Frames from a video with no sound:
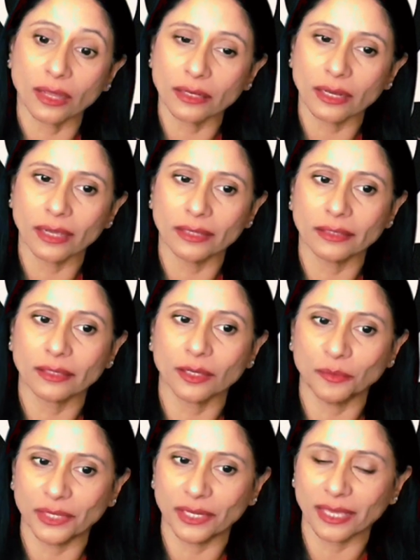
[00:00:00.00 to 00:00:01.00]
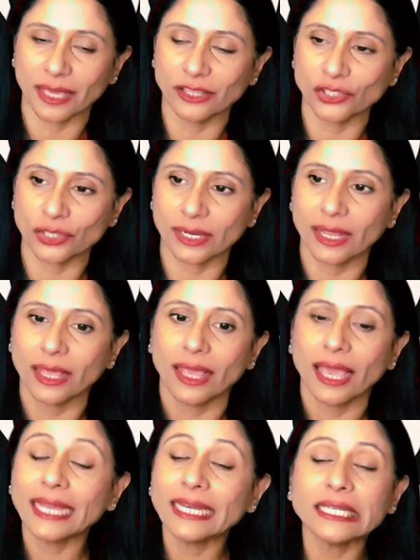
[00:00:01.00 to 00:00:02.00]
online communication.
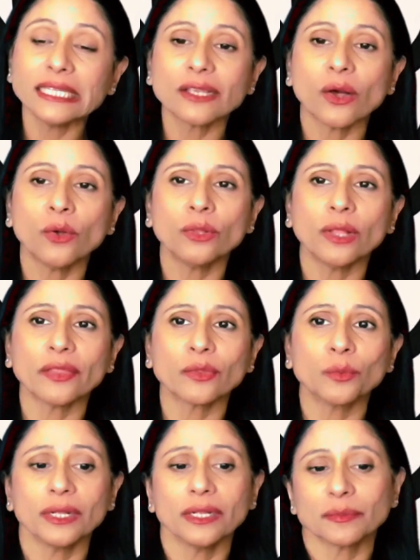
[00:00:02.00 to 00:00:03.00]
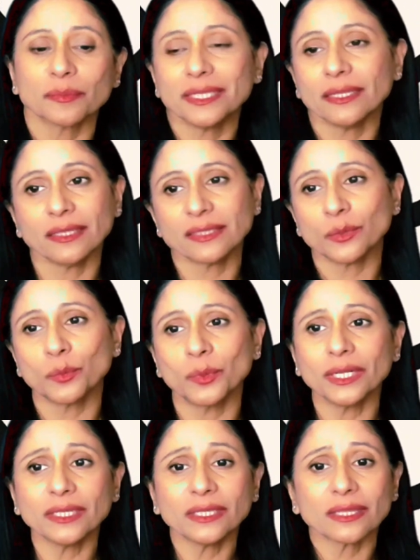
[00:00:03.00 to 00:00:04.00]
And it is a whole other world, but it's a
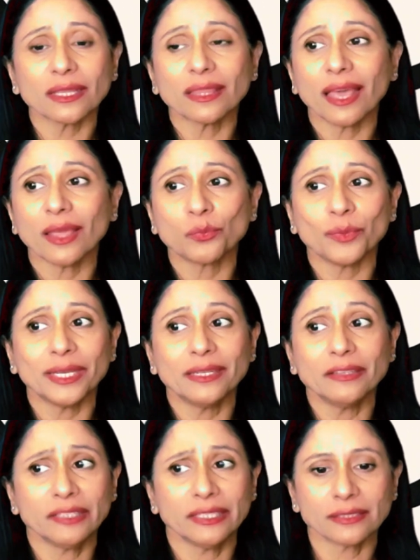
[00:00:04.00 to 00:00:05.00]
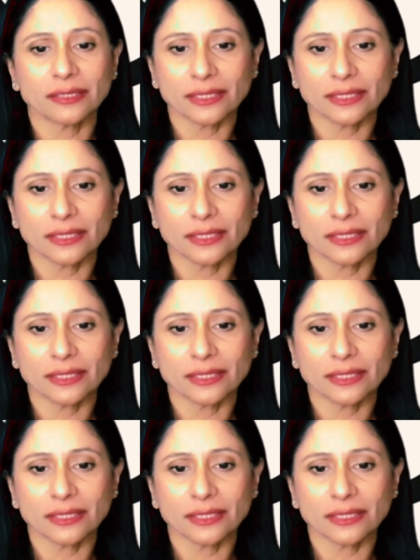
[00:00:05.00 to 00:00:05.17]
world that we live in.